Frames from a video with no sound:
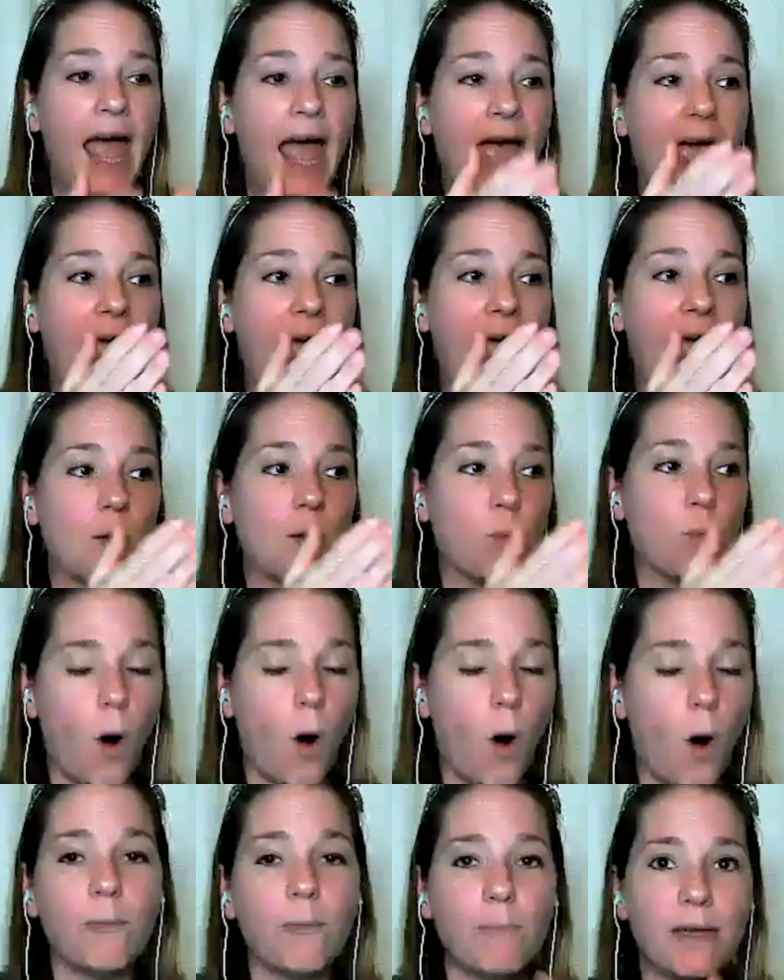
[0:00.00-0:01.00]
and
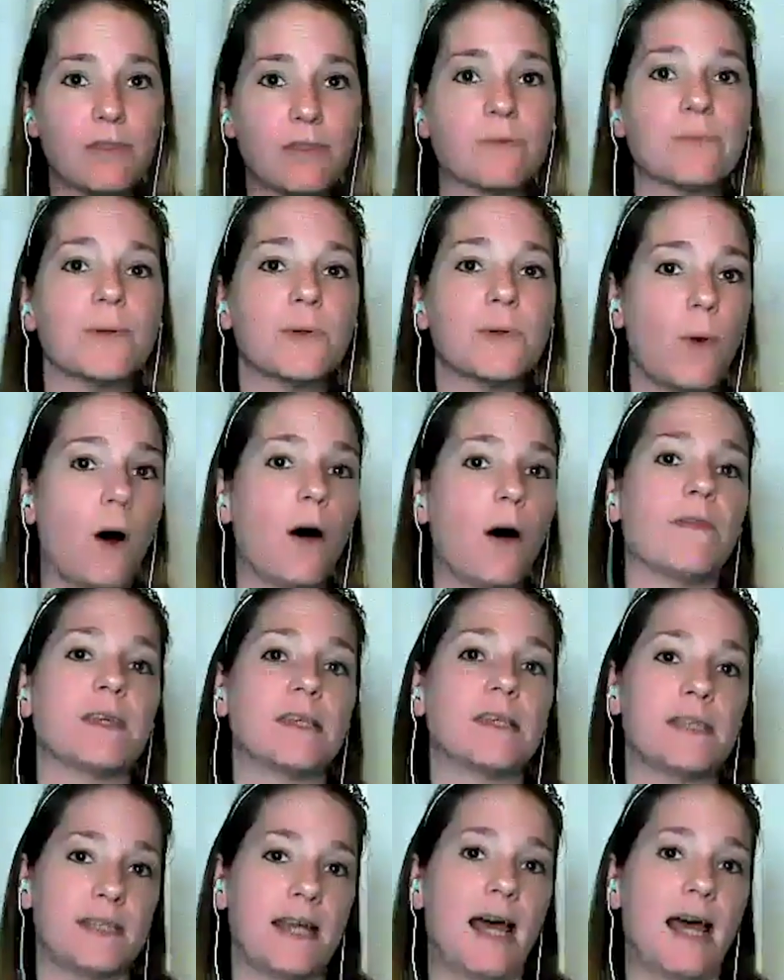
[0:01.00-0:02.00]
walk me through all the
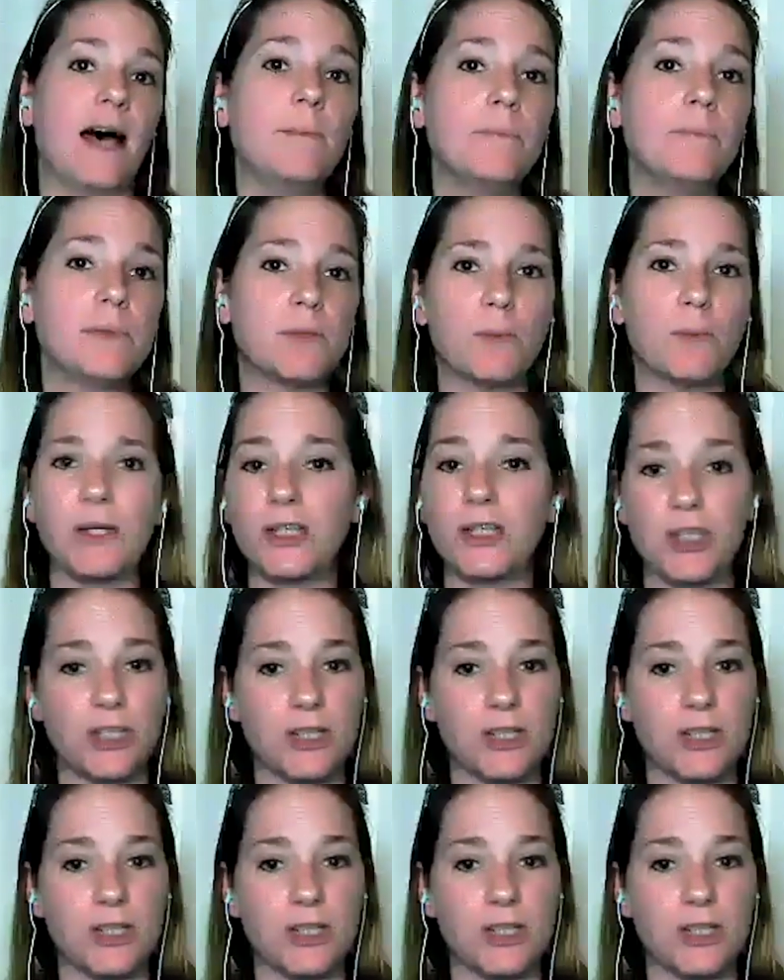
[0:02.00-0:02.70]
steps, which